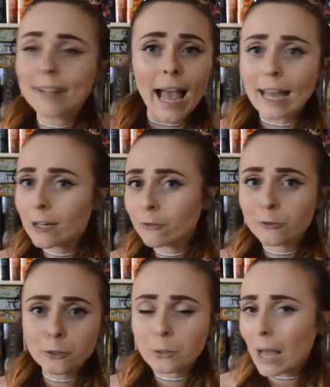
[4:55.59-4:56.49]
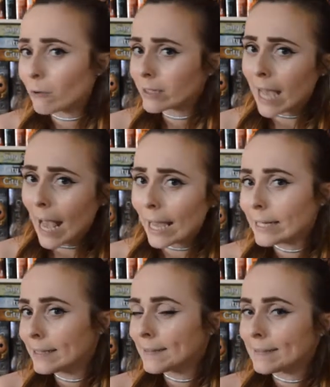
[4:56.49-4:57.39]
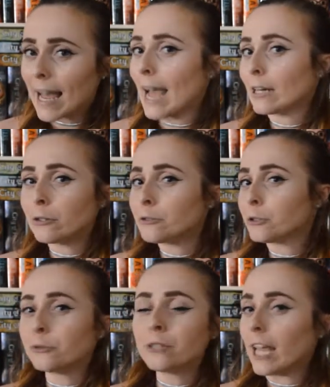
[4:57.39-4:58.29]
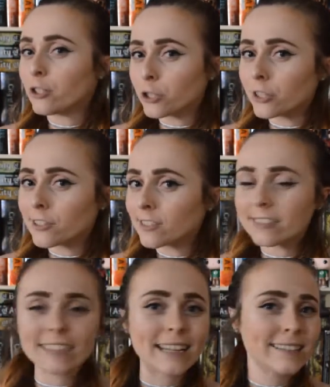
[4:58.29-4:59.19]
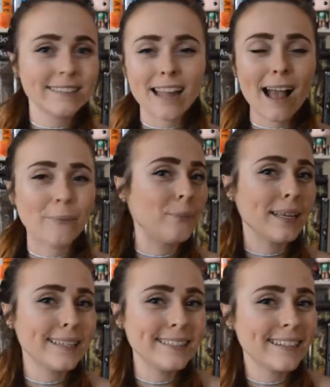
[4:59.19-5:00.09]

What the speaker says: I don't do outside, I don't do nature That's not me.